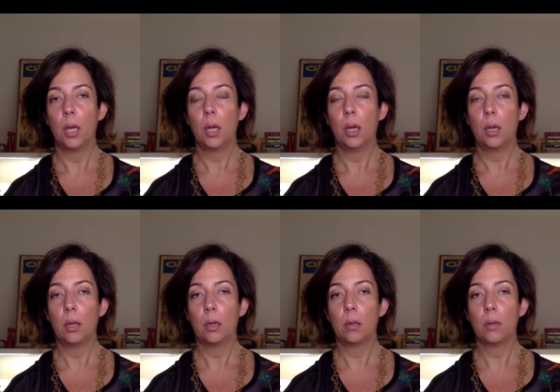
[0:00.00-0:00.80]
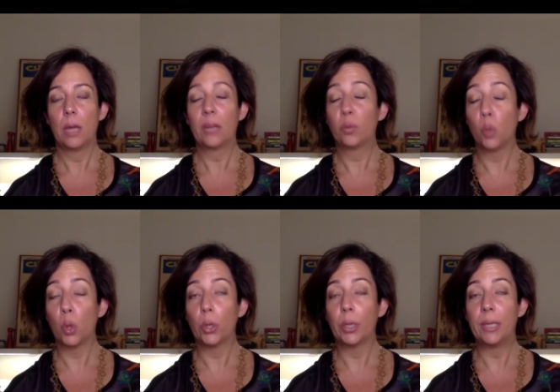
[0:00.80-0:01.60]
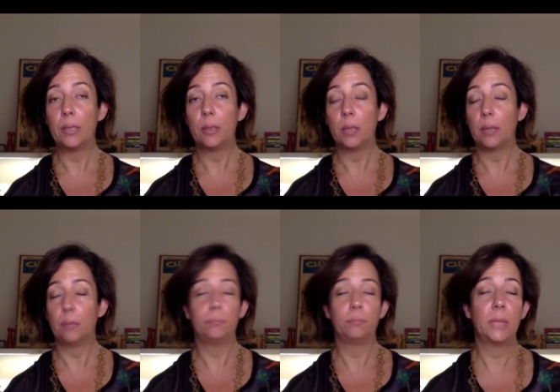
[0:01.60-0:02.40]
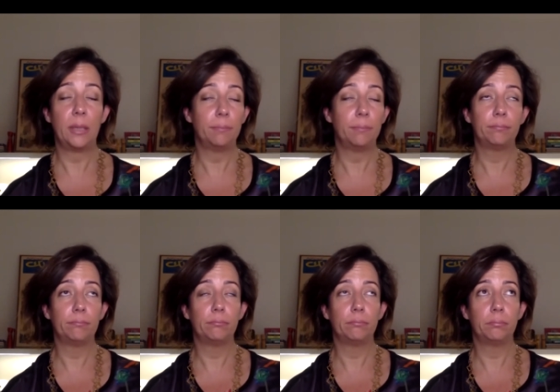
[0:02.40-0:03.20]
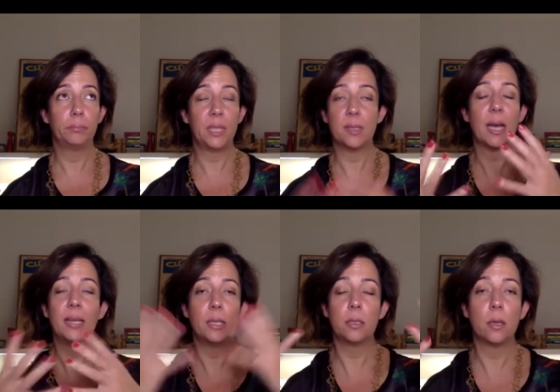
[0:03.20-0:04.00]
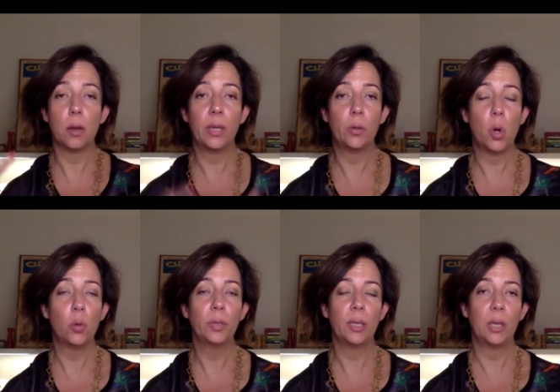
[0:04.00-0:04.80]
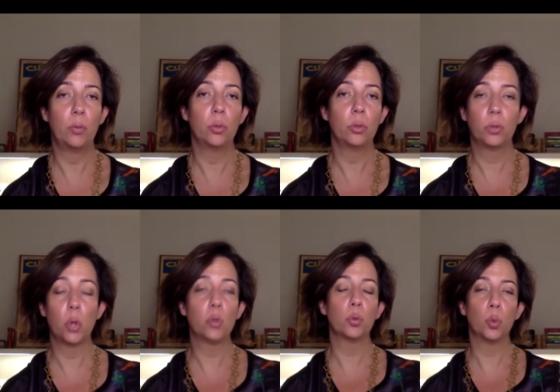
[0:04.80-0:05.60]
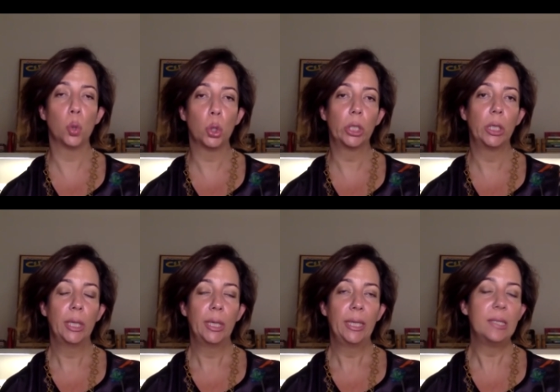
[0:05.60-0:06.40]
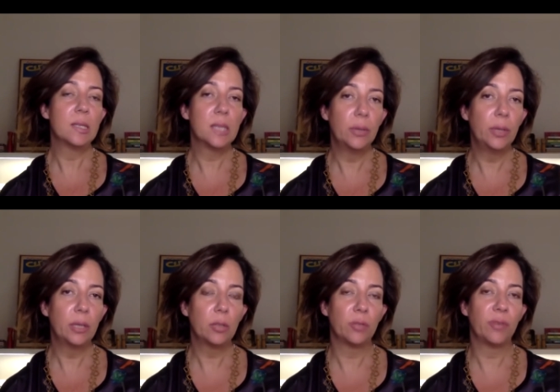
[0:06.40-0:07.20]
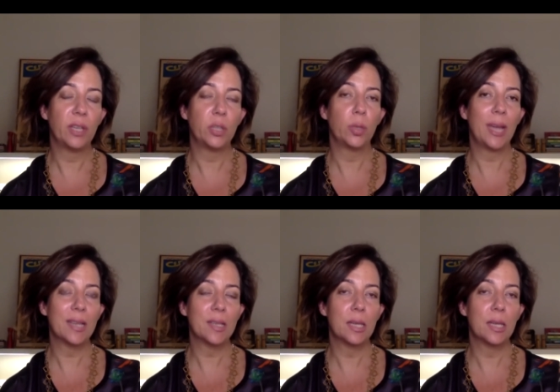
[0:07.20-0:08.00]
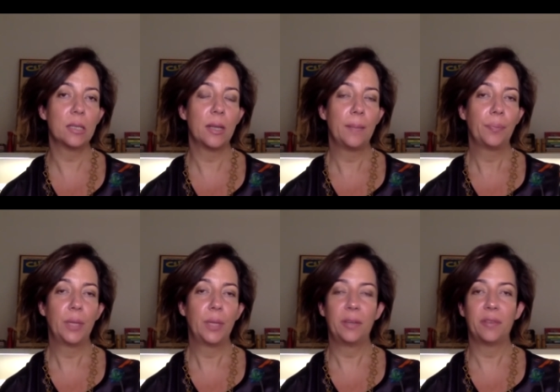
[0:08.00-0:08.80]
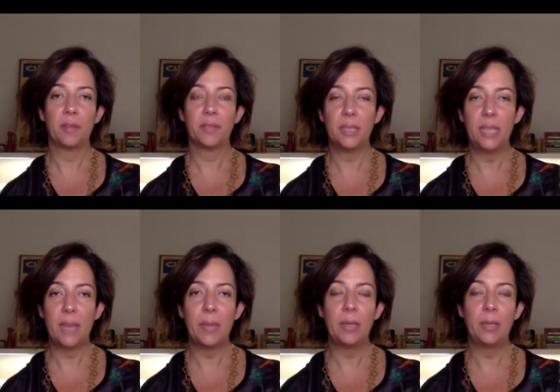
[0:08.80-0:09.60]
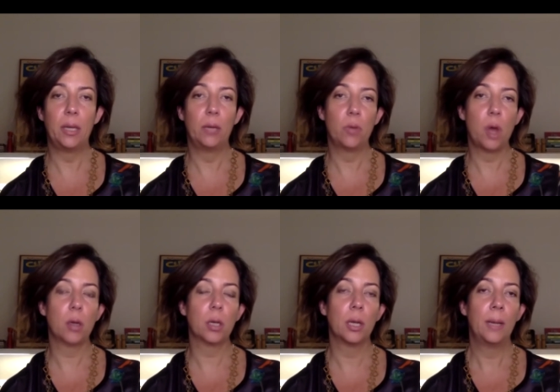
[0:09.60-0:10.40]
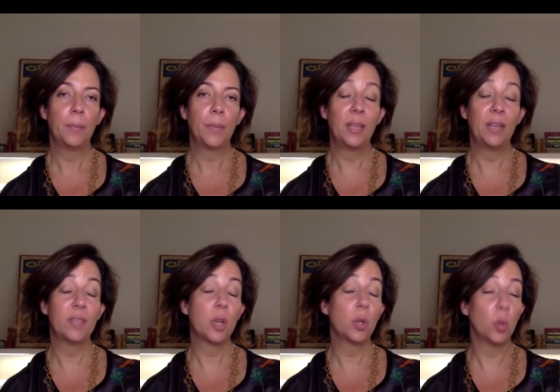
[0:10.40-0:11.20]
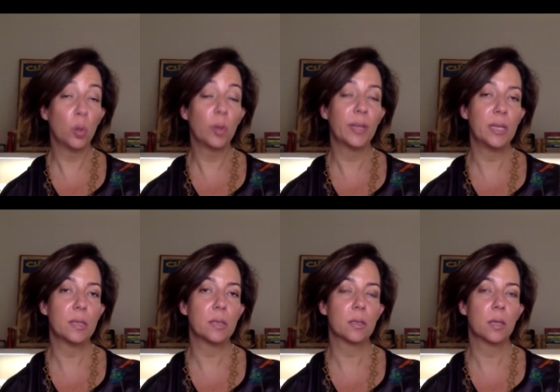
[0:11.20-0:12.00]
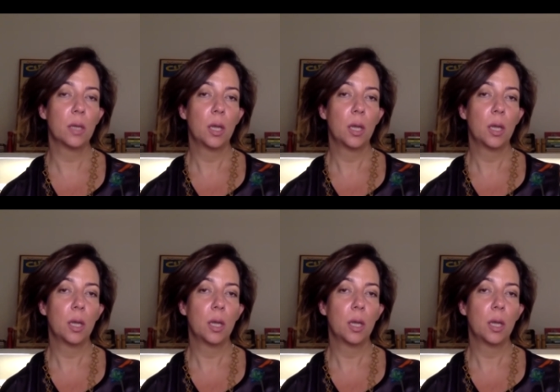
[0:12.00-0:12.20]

at war they decided on their own that they would go to war in Syria to fight with Assad. They're involved in Yemen, in Iraq, and they've done all this